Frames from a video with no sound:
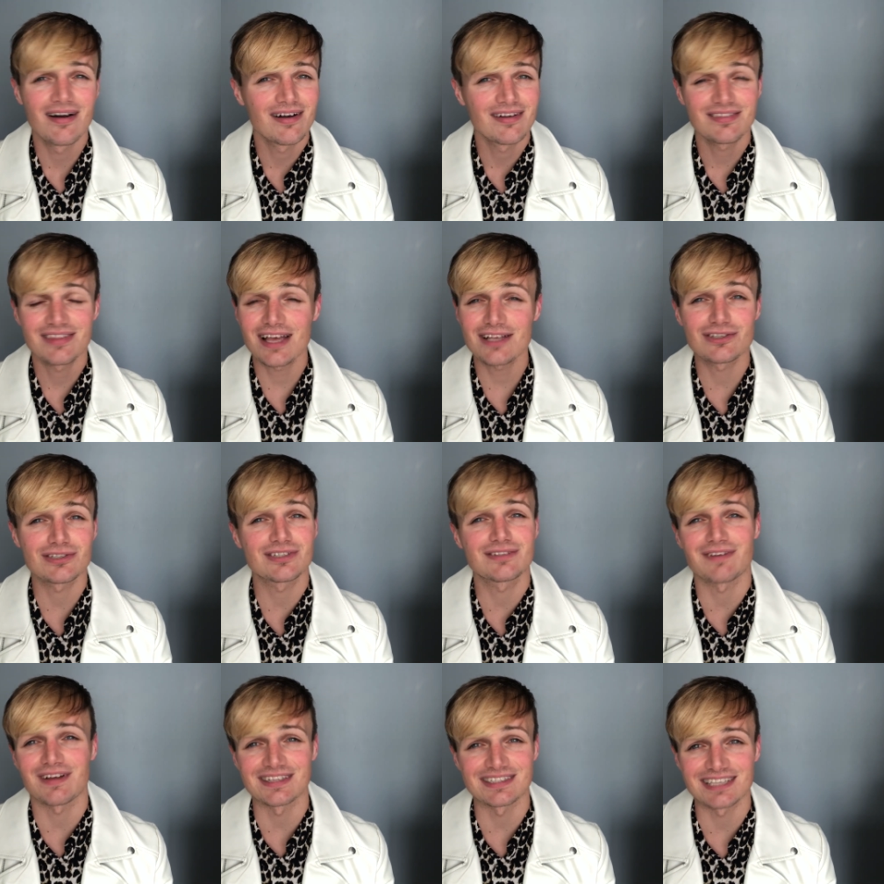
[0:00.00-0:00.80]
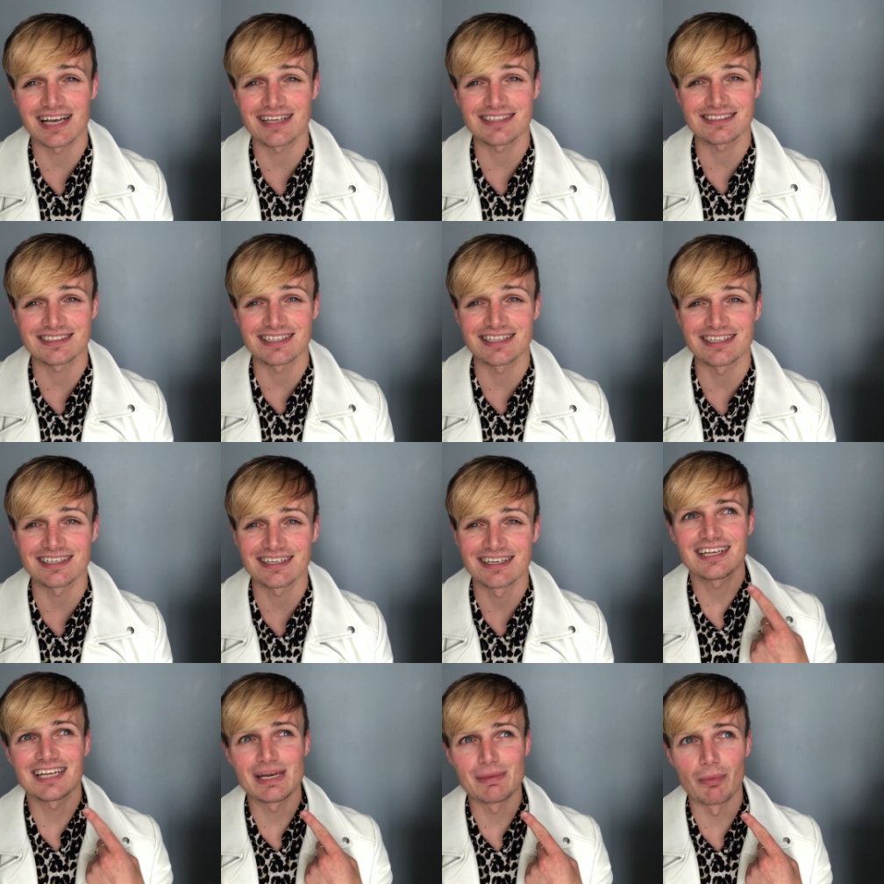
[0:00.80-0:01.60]
They're just fantastic,
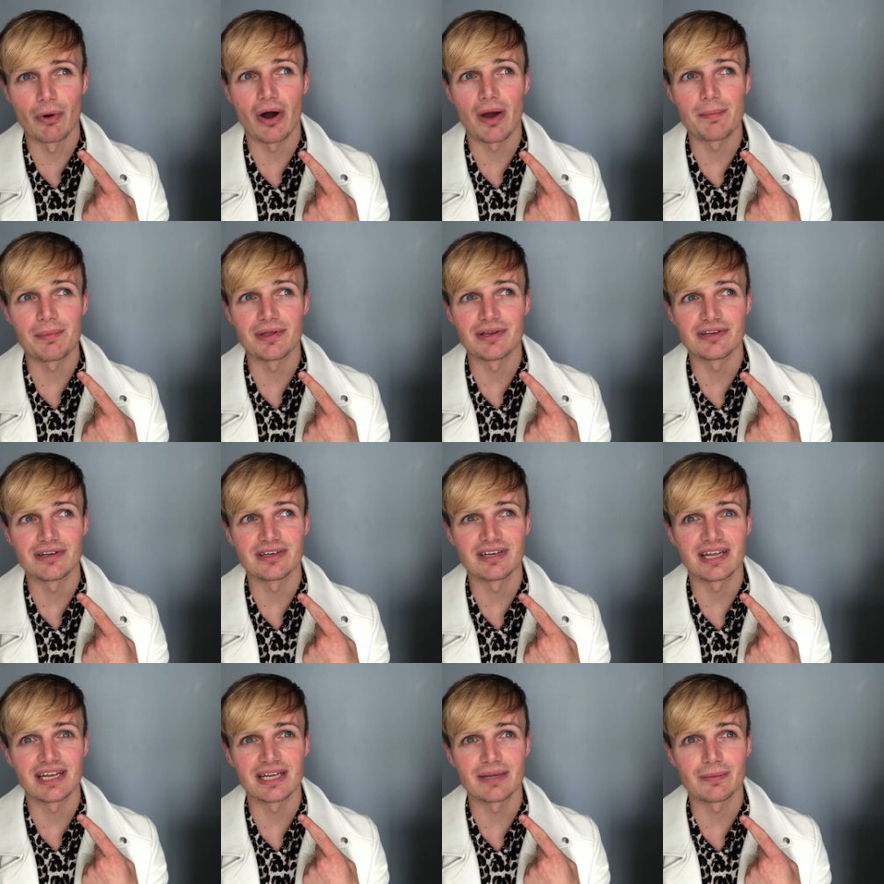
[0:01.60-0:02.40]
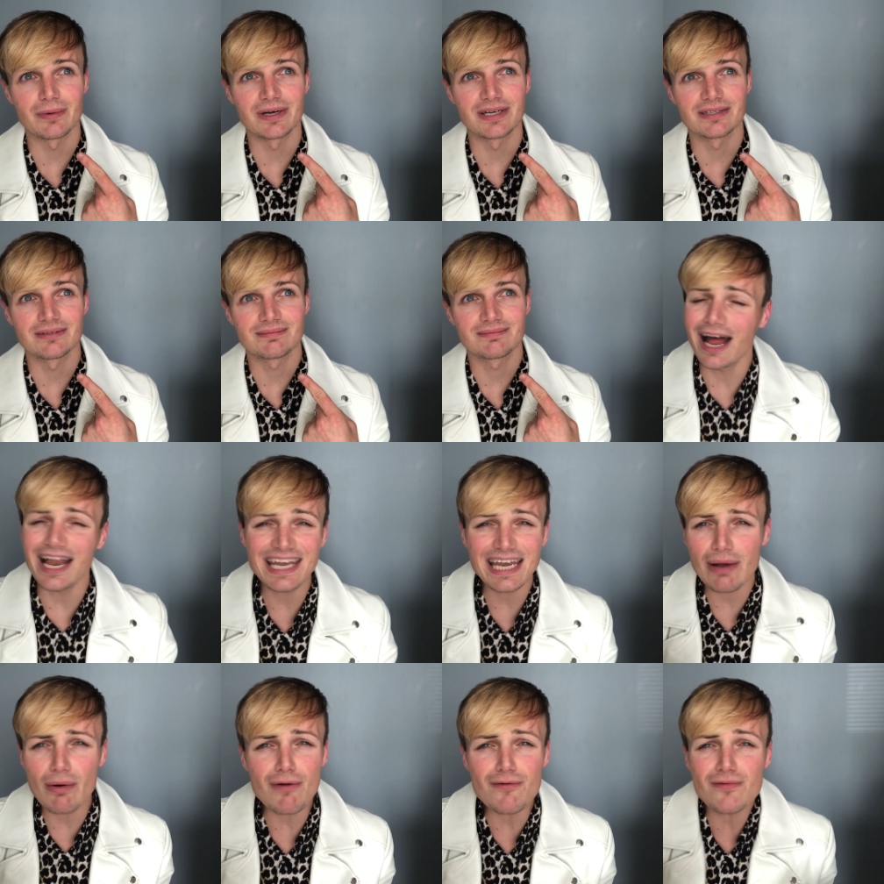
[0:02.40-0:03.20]
in my opinion anyway. And
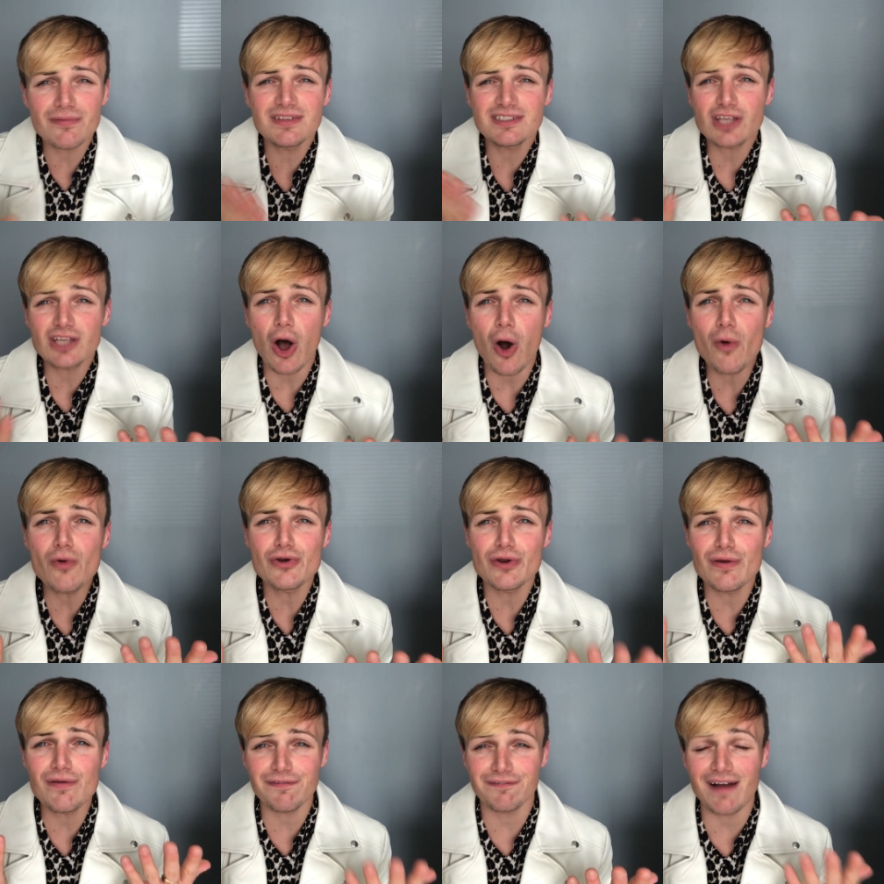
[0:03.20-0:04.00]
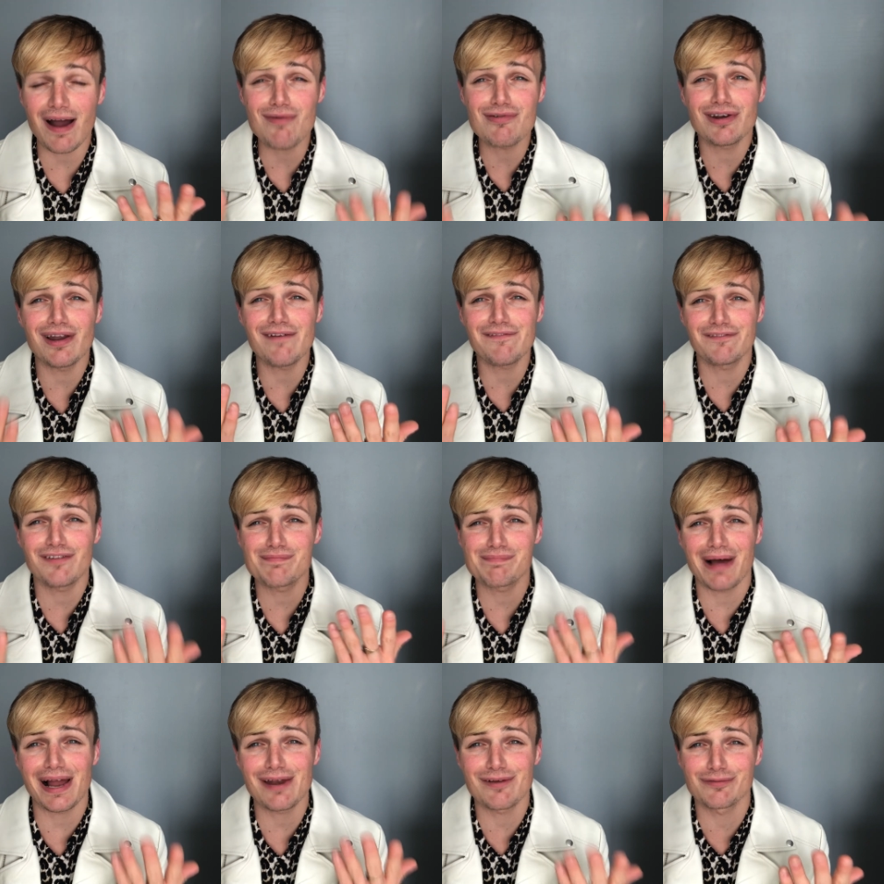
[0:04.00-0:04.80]
now I've got this whole newfound love for
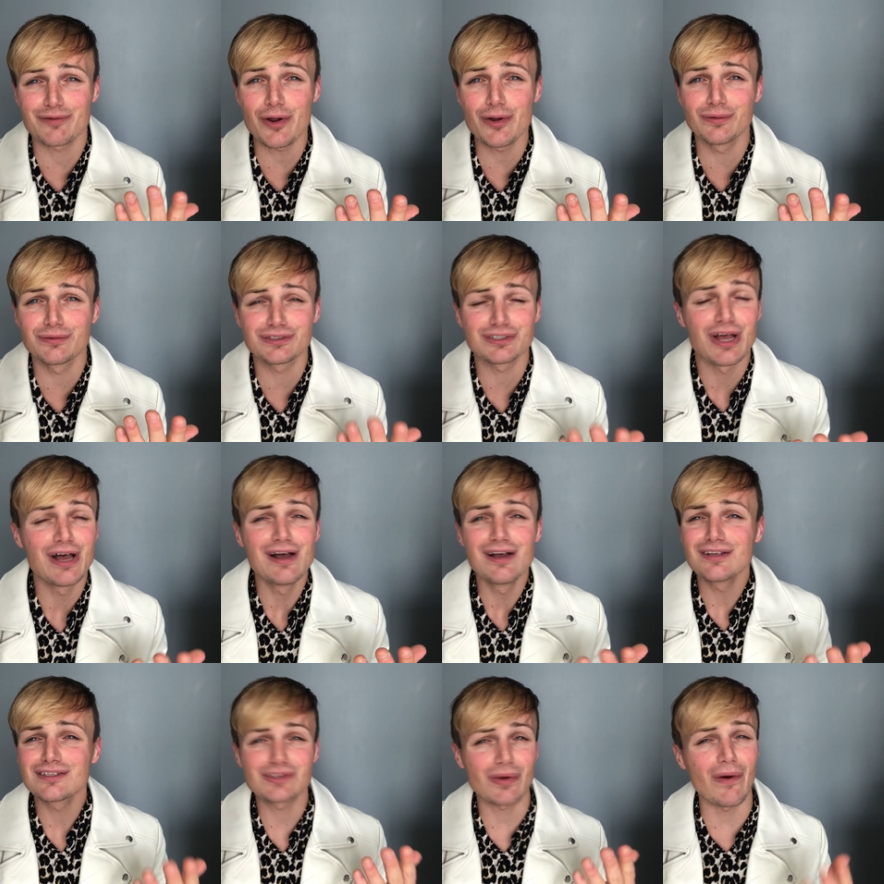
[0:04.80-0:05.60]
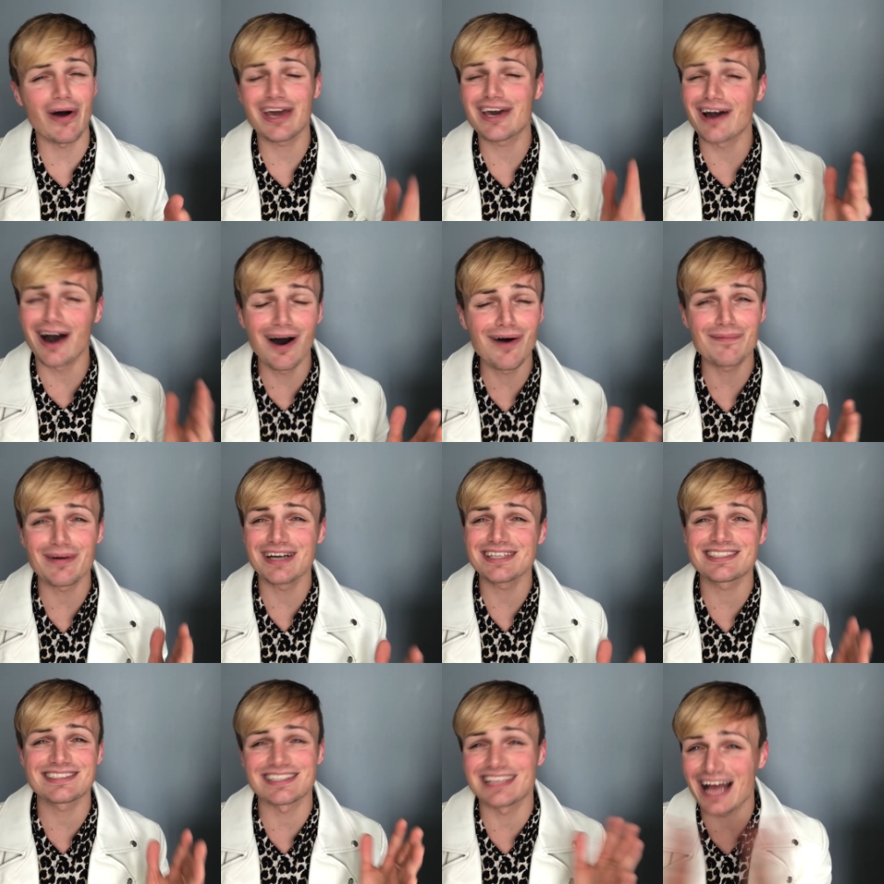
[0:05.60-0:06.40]
Belarus, so I can't wait
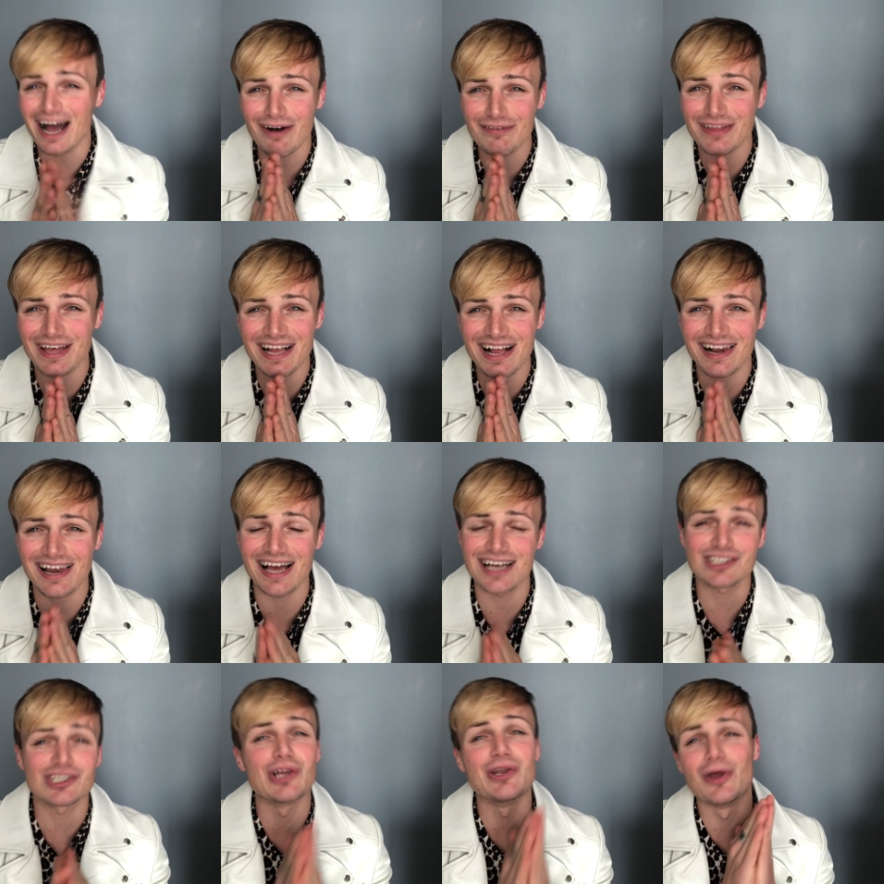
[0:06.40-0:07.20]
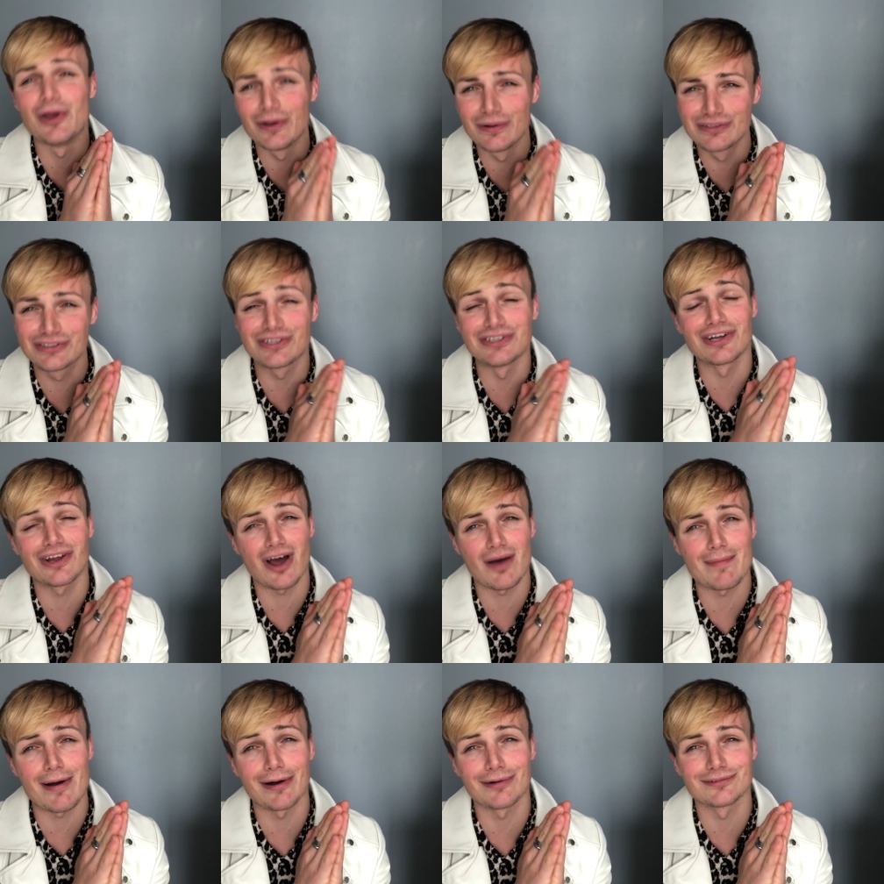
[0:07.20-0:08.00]
to see how they clash and who's going to
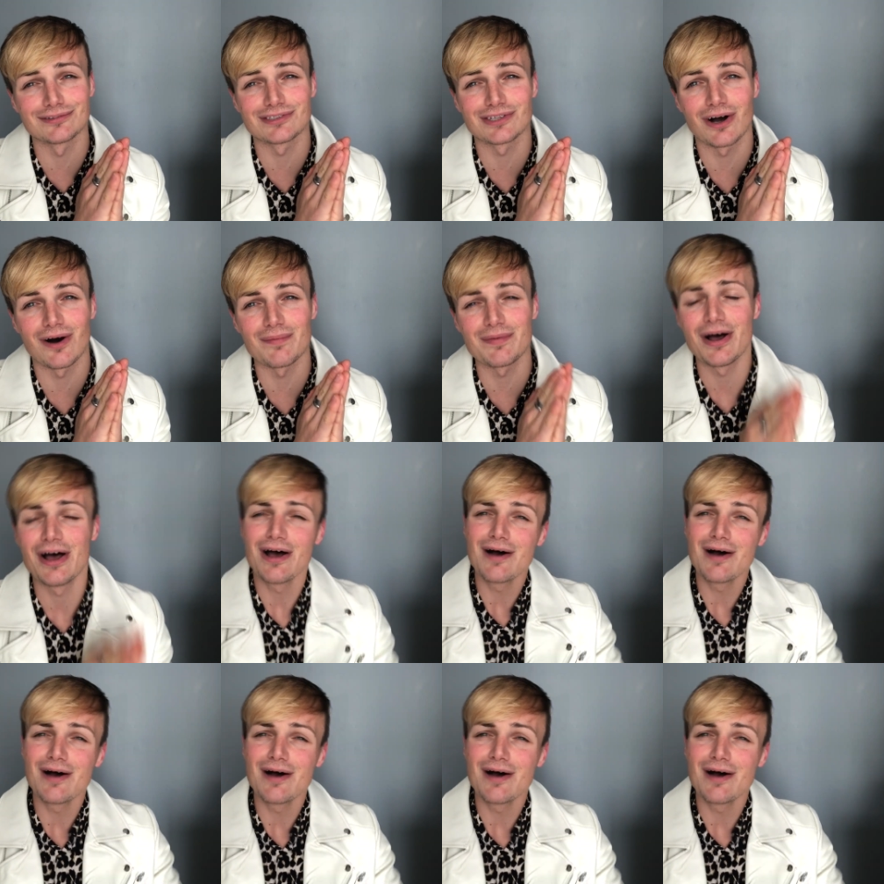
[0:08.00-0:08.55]
come out on top.